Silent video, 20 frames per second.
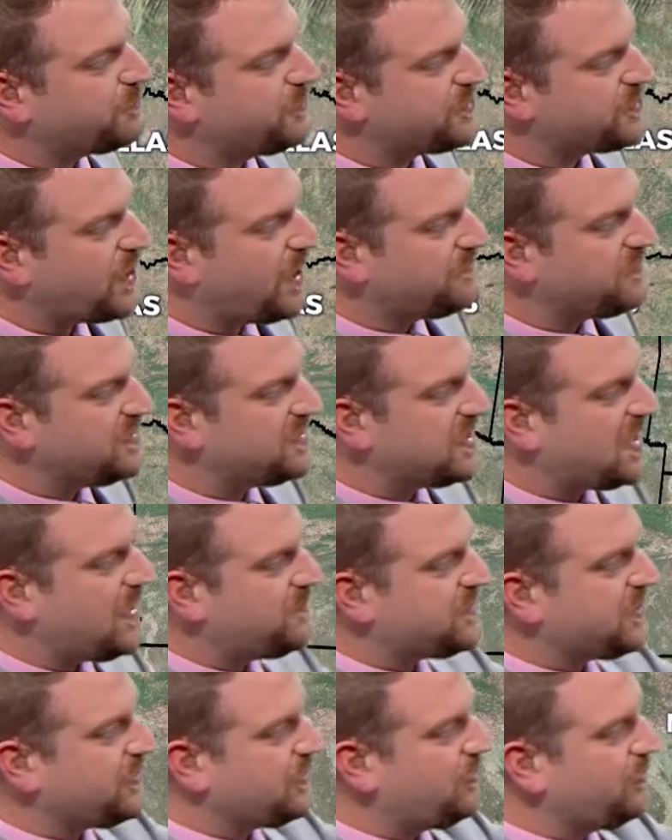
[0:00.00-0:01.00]
which
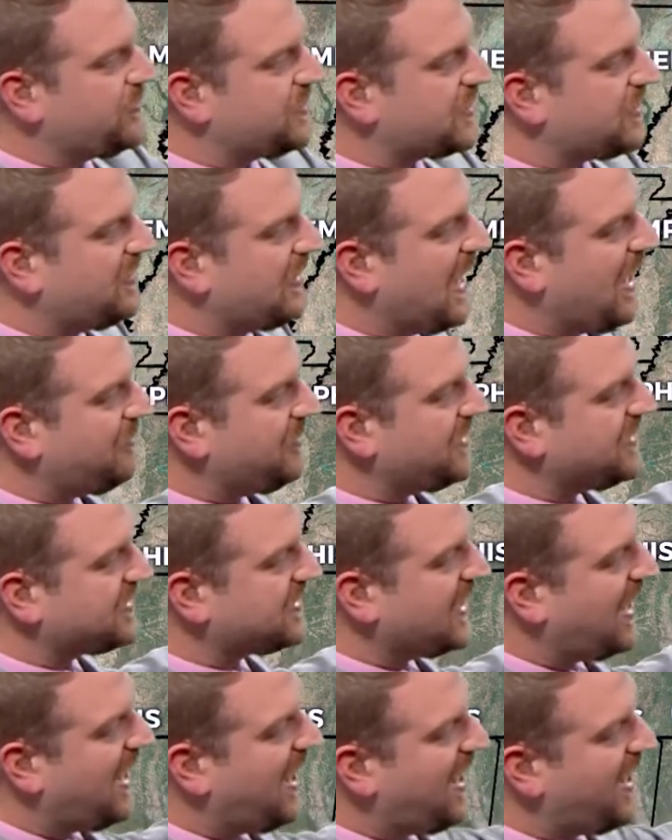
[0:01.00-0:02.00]
oftentimes includes cloudy
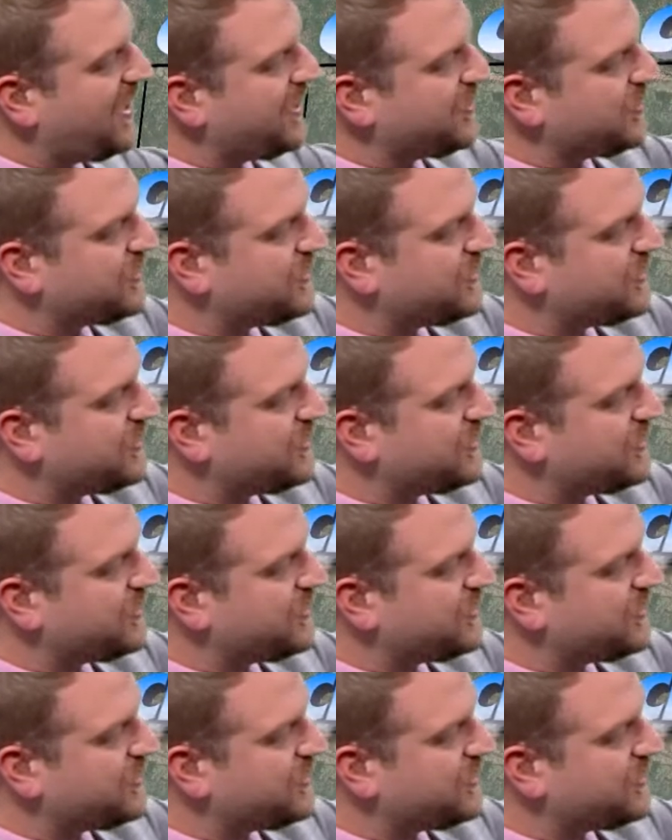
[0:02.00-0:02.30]
skies,